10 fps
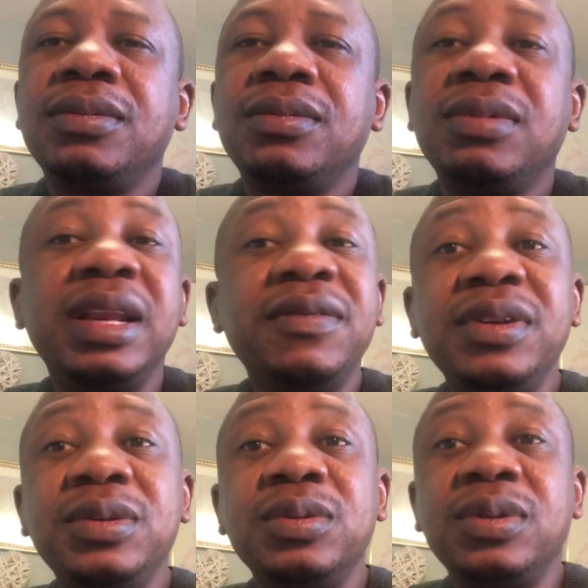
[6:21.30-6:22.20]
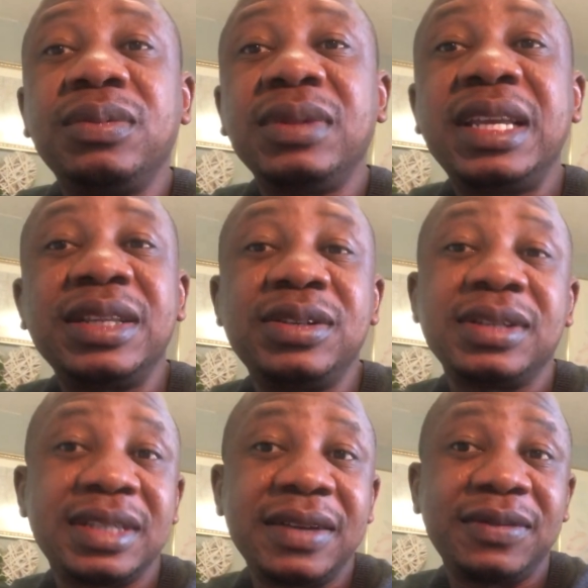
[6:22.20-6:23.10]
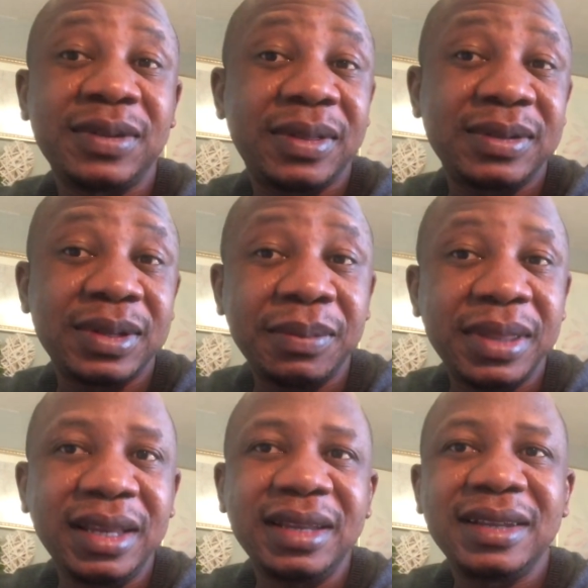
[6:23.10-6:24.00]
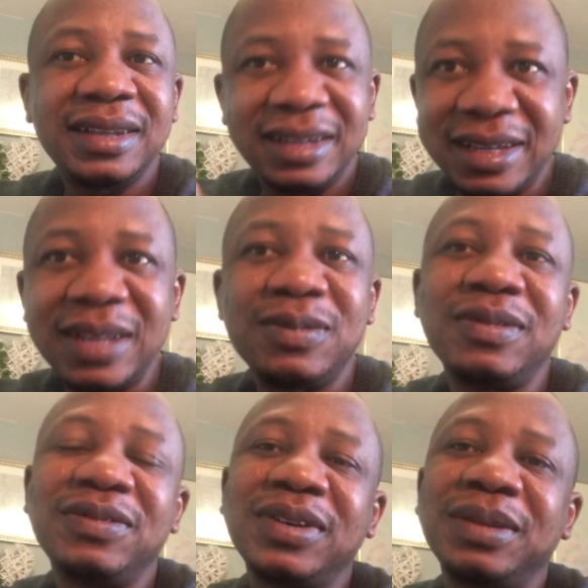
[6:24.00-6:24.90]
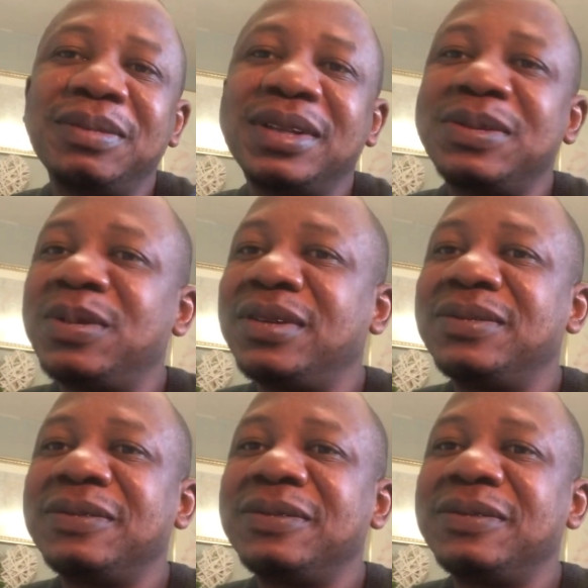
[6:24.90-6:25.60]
whenever you get yourself something, get one for him as well.